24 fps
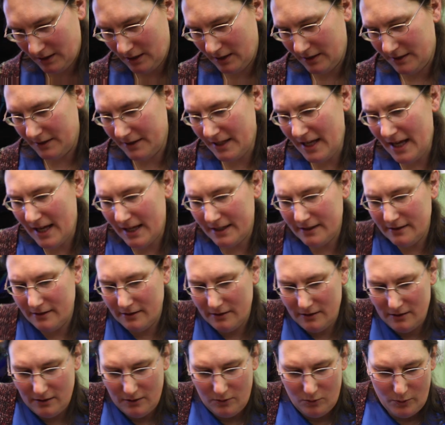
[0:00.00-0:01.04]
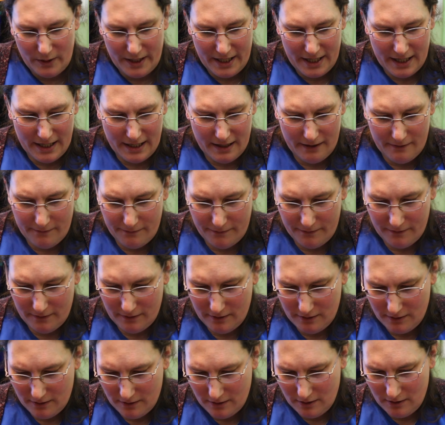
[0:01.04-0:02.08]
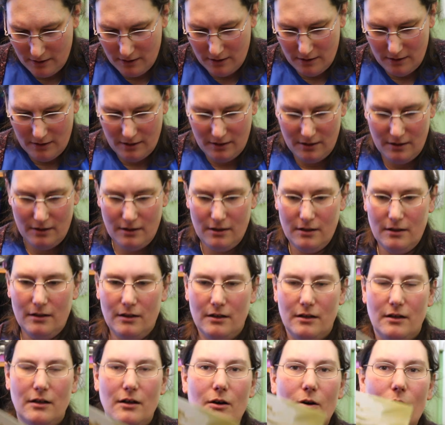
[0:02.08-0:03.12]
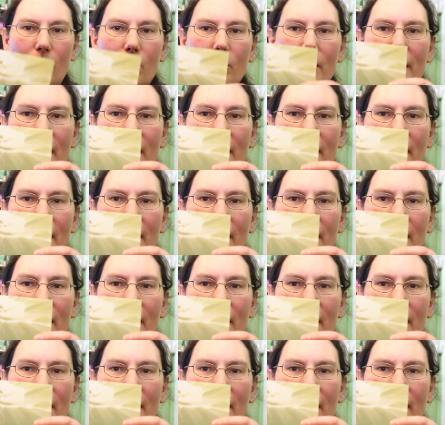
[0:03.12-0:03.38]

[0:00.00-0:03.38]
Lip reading: And then we have all